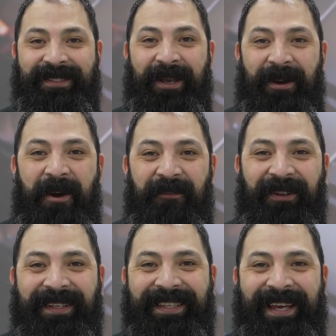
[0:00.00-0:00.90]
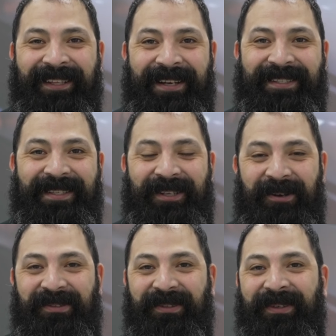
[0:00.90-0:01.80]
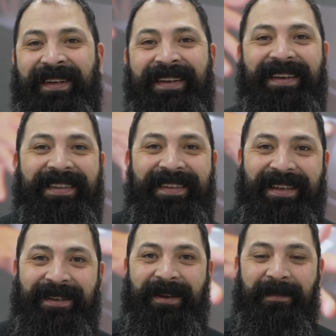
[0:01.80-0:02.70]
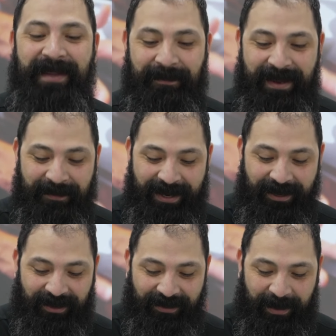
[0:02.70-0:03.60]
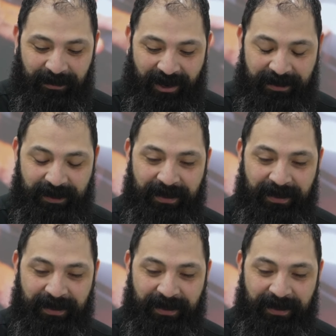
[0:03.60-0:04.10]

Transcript: So hopefully that license goes through and they can make good on that promise.